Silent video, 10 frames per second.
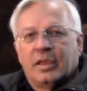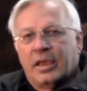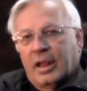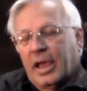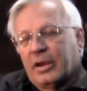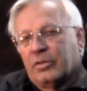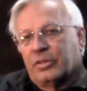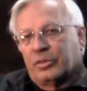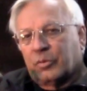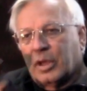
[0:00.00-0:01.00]
At idle,
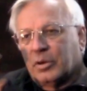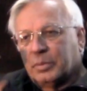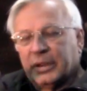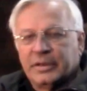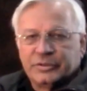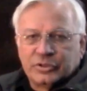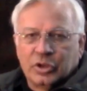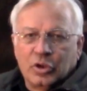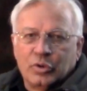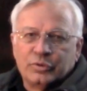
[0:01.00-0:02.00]
the throttle plate is
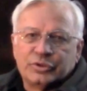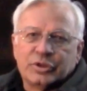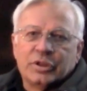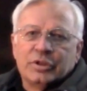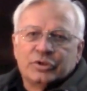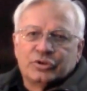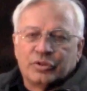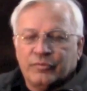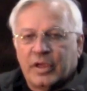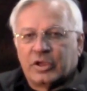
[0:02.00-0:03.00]
closed, so
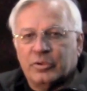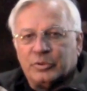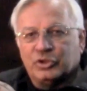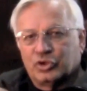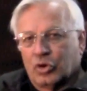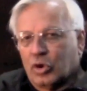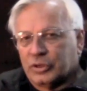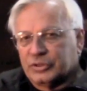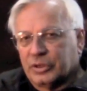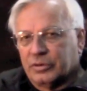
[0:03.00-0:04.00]
the vacuum is
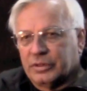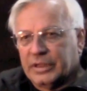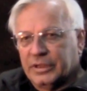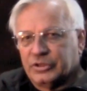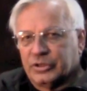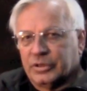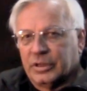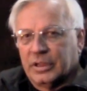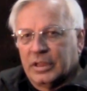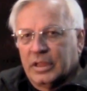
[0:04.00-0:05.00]
strongest under the engine,
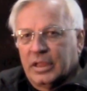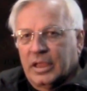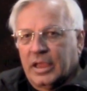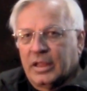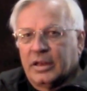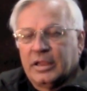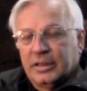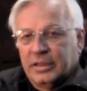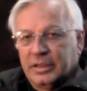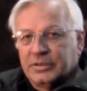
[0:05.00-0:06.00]
and
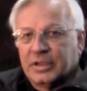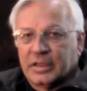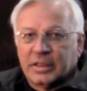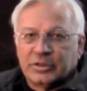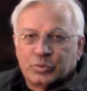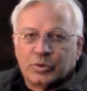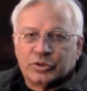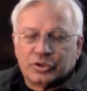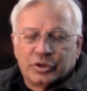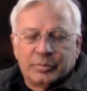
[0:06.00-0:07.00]
in the intake, that's where
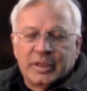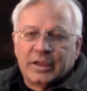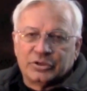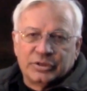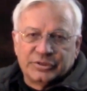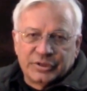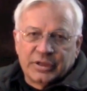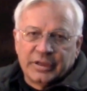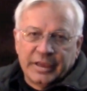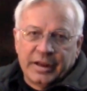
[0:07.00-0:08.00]
it's going to be actually
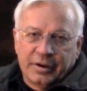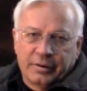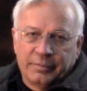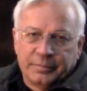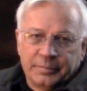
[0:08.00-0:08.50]
sucking air.